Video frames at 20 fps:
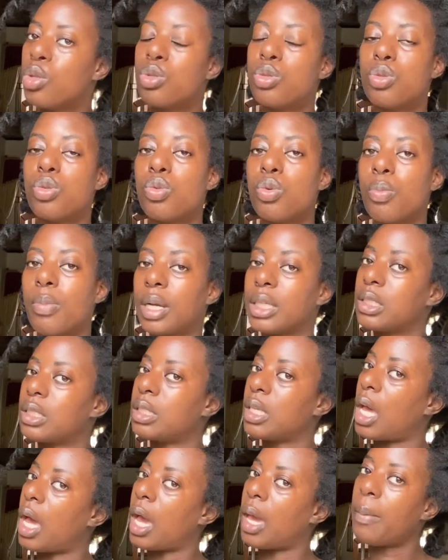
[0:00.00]
too much
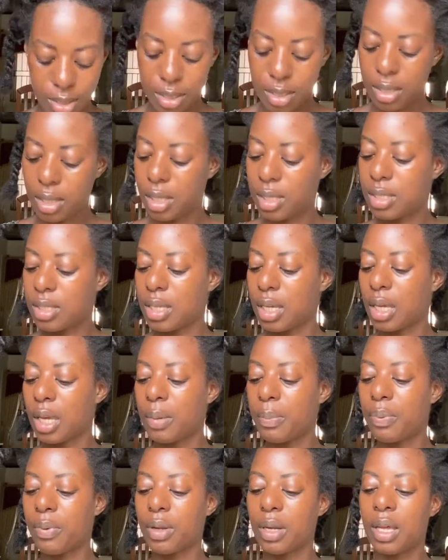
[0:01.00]
time. The
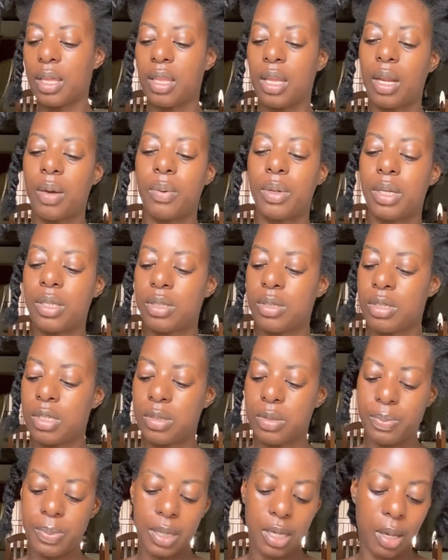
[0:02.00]
second product that I wanted to
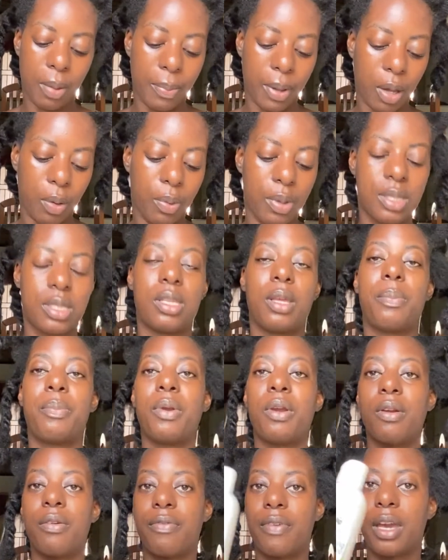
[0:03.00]
speak about was the
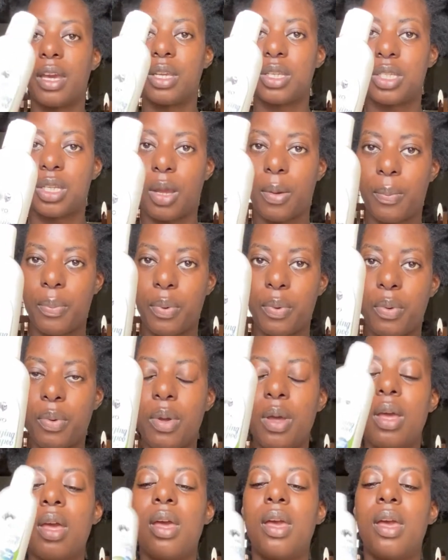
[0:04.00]
Purifying Shampoo.